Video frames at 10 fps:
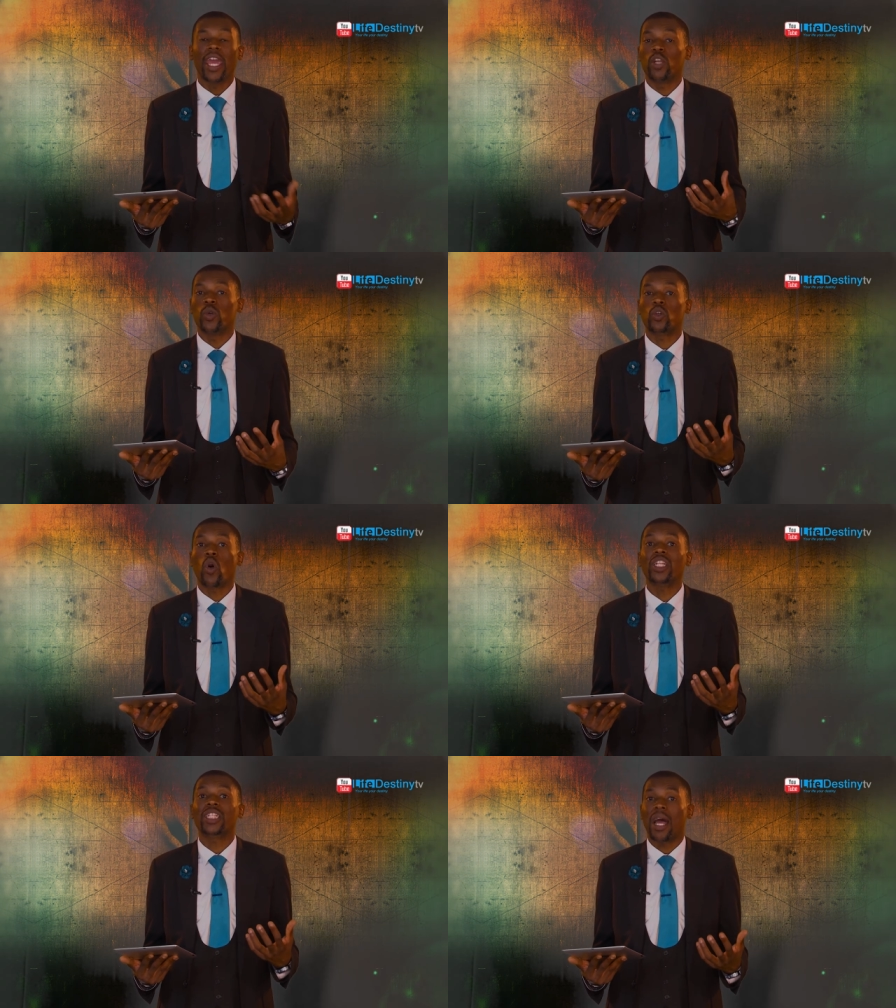And when
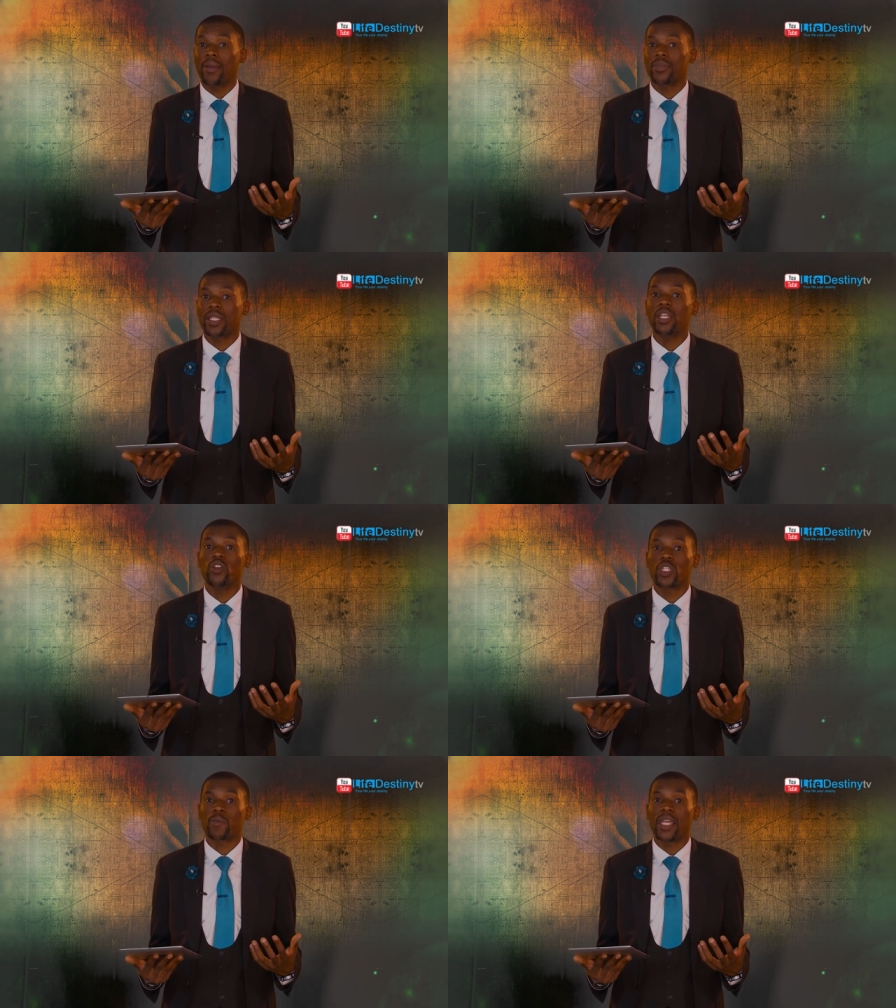God comes in
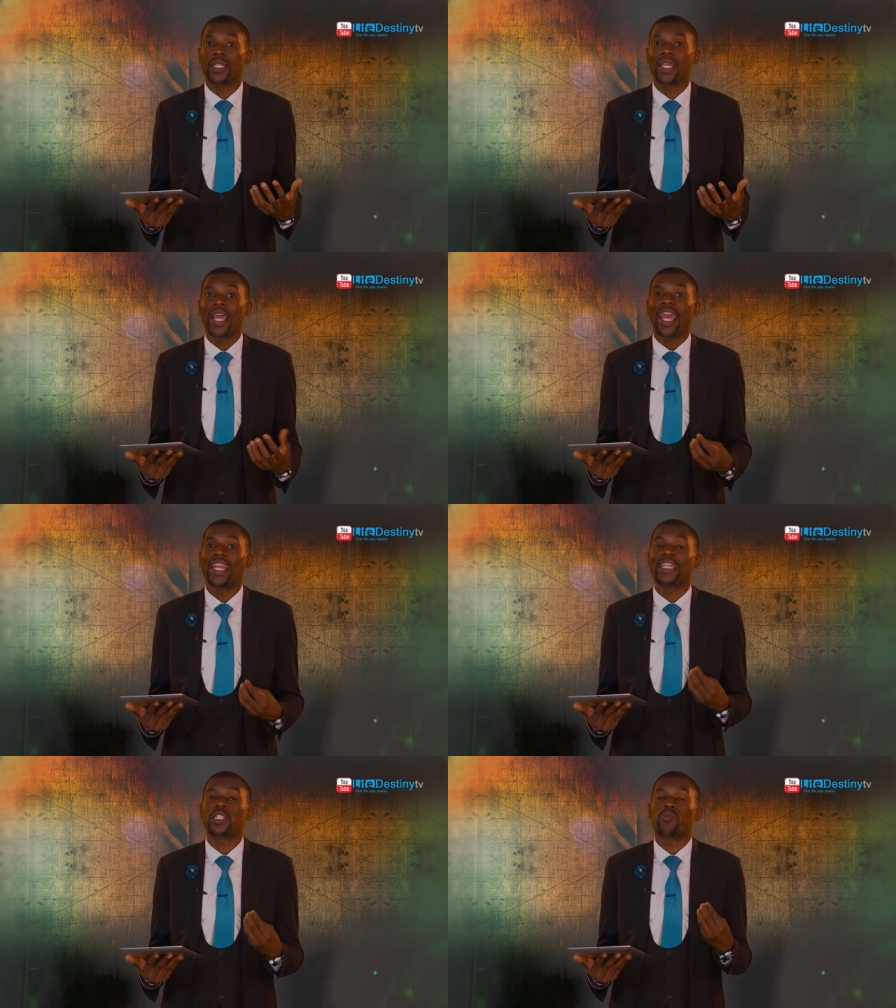your space
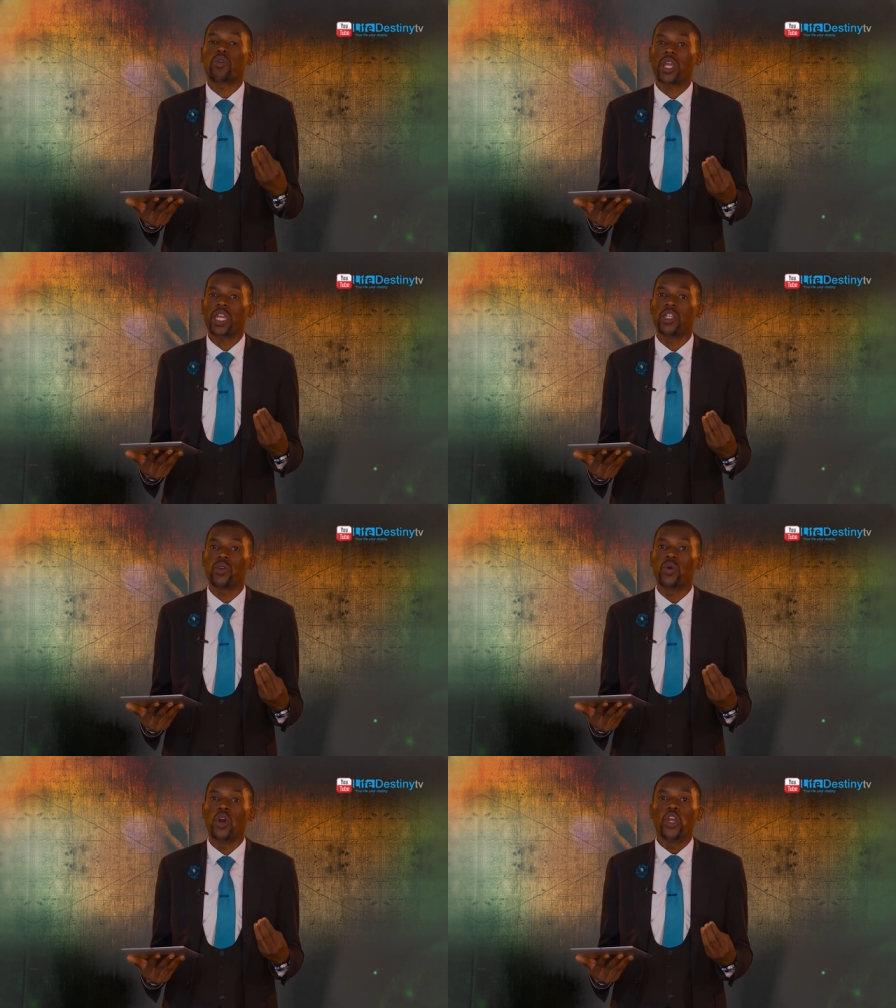and He has broken
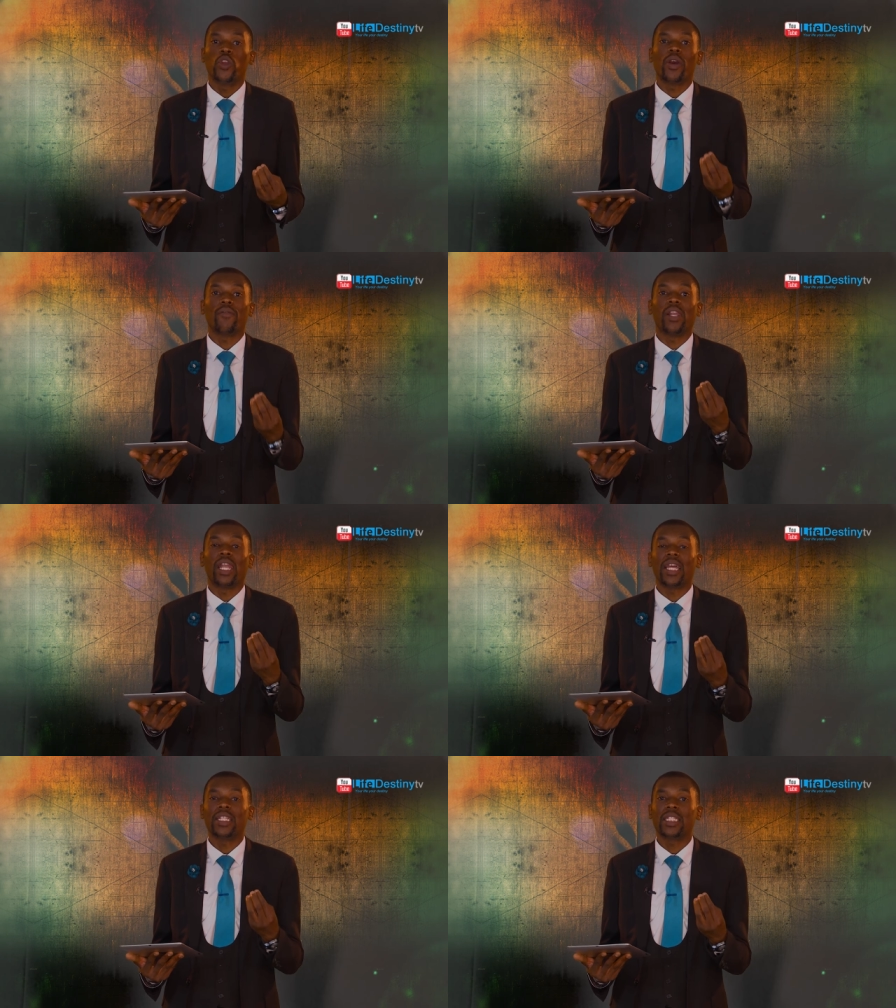you, you have
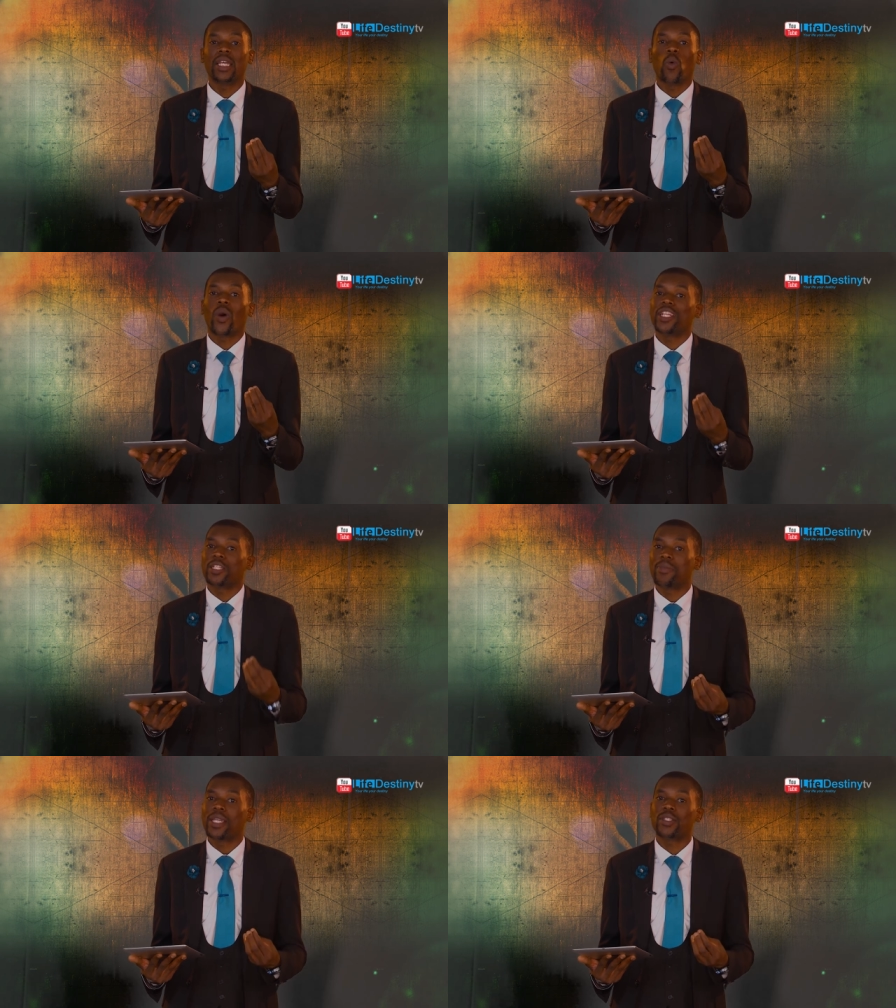learned what
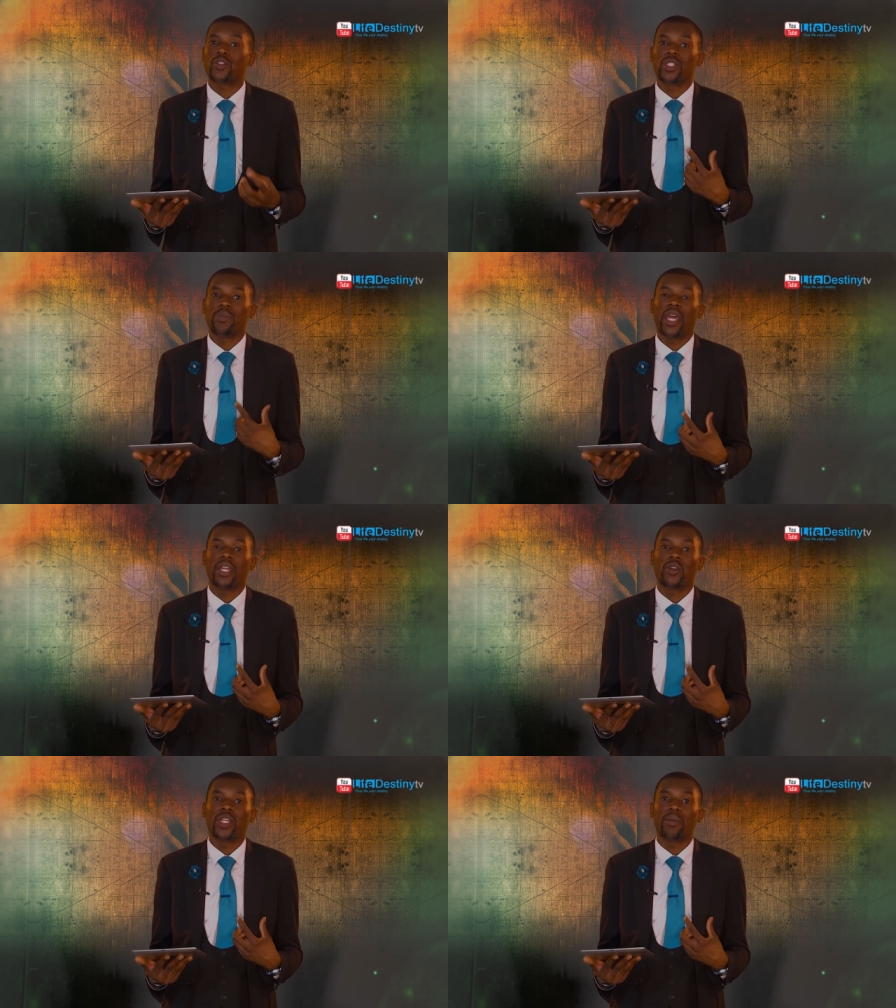it means to
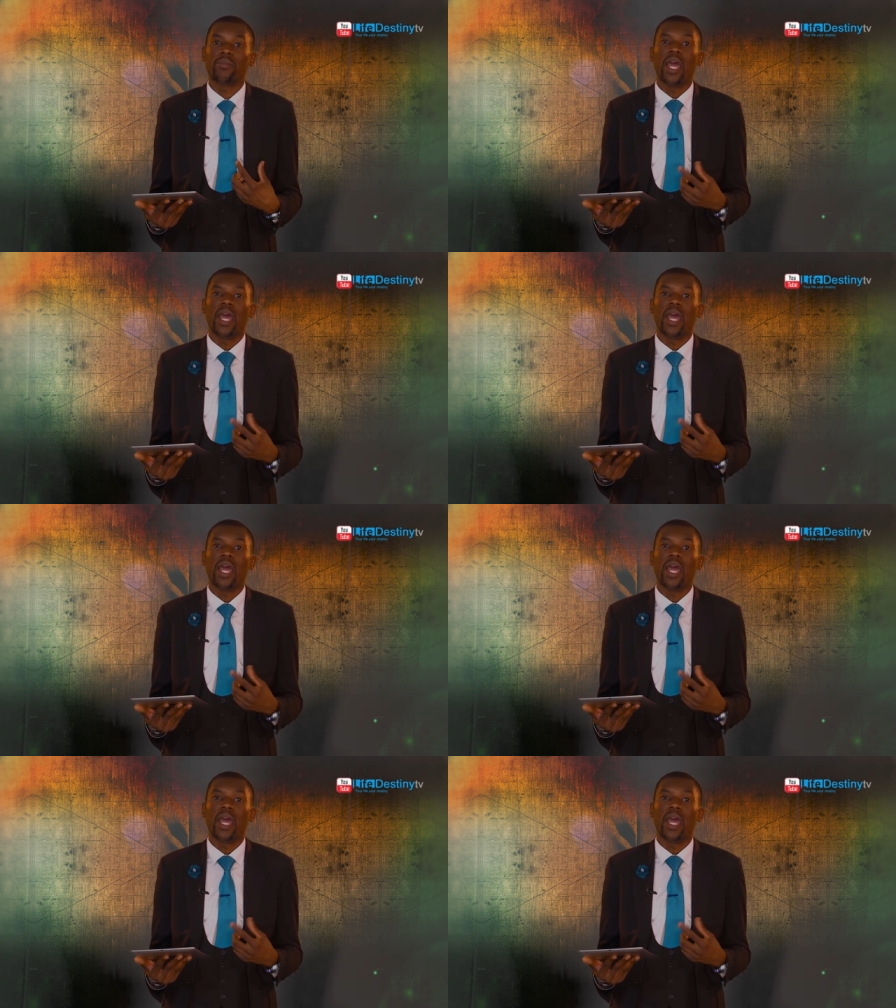depend on Him.